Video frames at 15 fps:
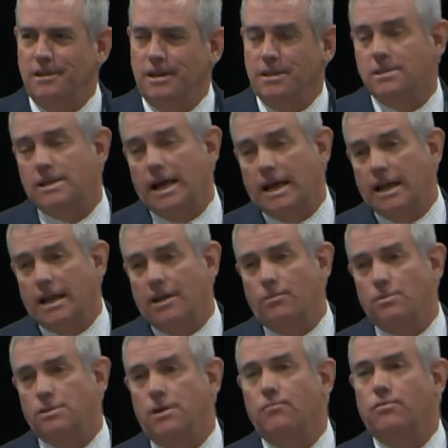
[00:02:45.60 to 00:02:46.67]
Secondly
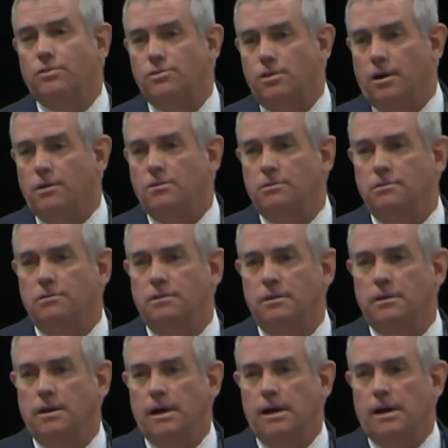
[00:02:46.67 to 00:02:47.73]
was infrastructure.
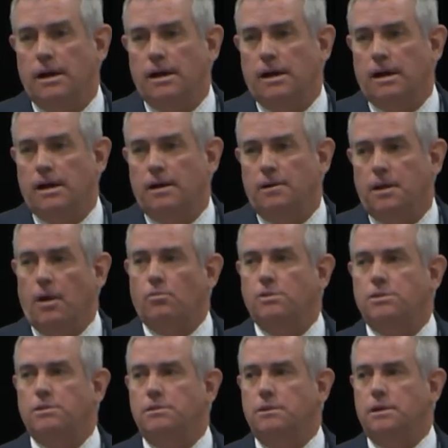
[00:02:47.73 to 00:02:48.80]
That
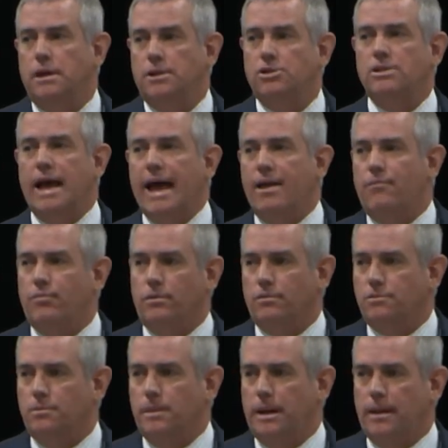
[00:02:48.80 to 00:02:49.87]
was insightful
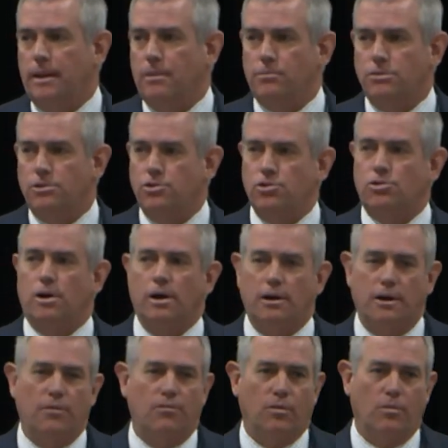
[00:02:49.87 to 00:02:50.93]
to me. That was
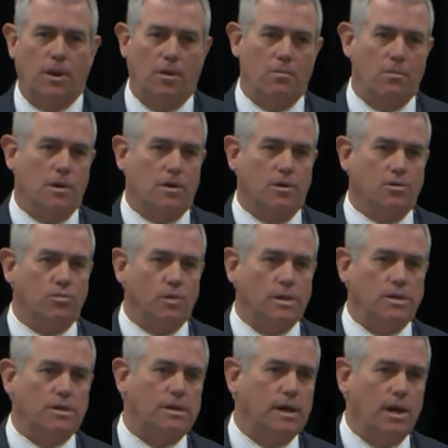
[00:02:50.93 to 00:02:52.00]
instructive to me, because we
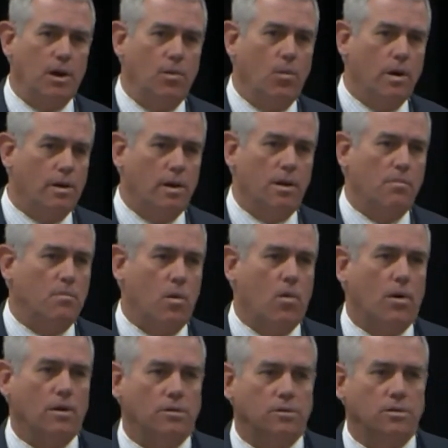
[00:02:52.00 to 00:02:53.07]
see what the
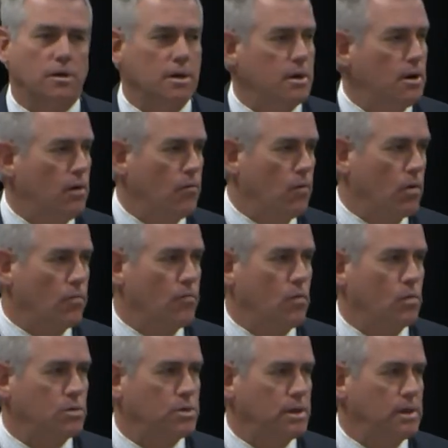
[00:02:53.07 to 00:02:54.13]
importance of
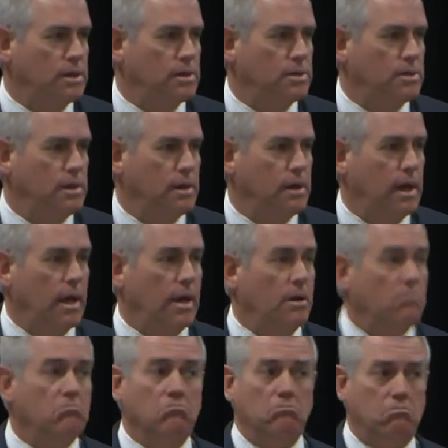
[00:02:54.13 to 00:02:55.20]
workforce is in
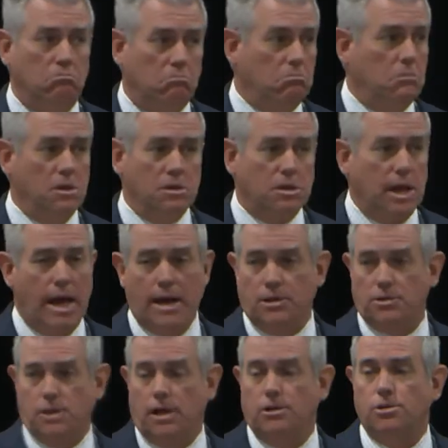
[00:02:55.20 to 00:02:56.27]
this
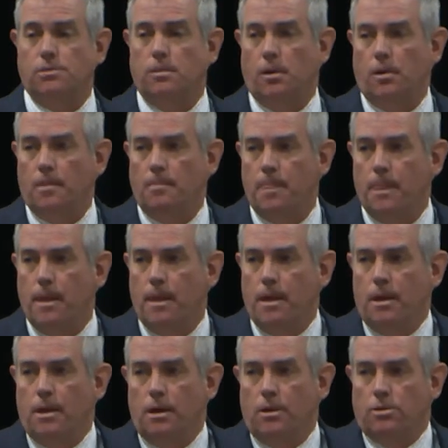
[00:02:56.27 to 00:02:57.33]
guy's testimony.
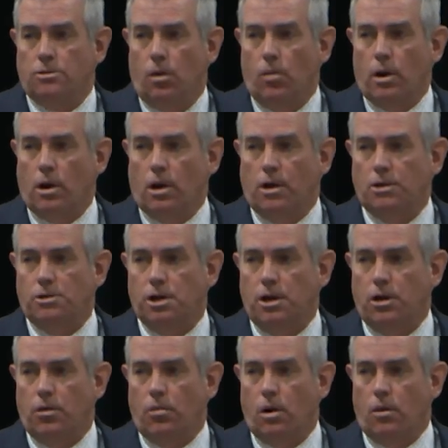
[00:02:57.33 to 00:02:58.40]
So we're going to
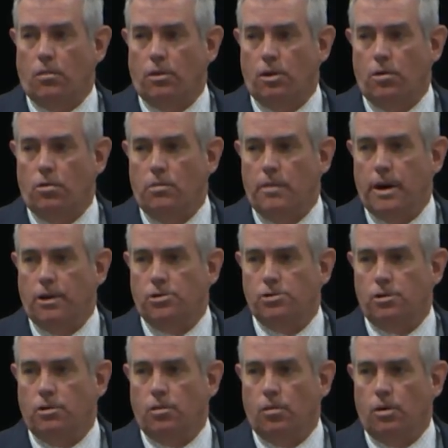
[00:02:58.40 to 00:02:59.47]
continue to work with you to make
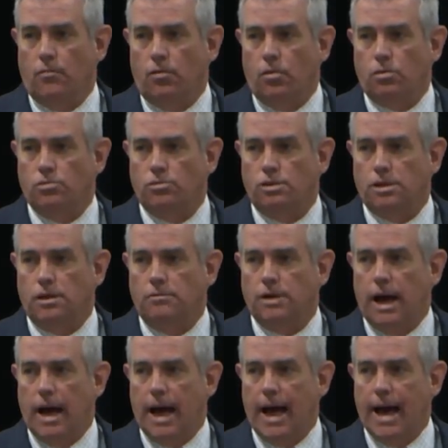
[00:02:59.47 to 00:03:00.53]
sure that workforce receives a
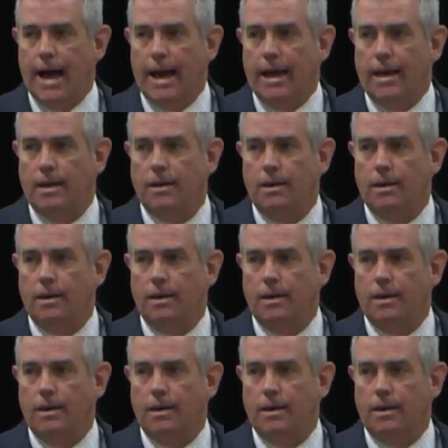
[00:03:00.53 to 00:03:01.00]
high